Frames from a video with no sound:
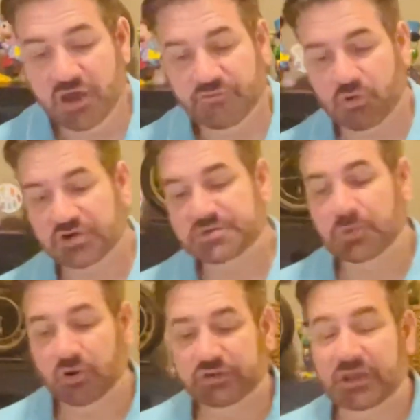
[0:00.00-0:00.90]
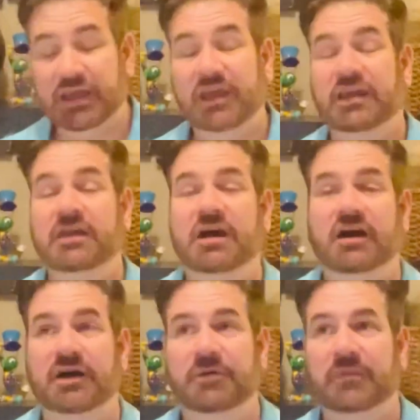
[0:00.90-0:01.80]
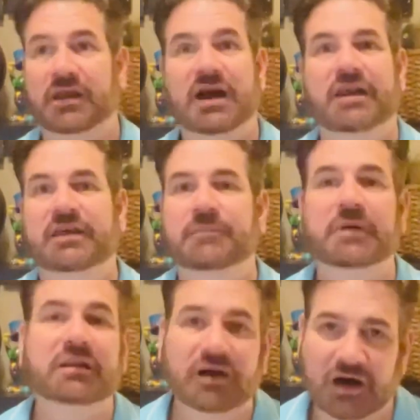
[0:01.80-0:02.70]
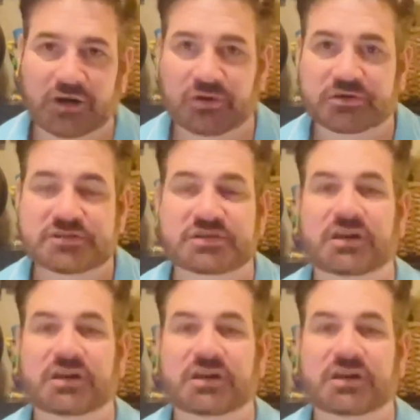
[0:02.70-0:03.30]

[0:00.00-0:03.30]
For his birthday, I got him McDonald's.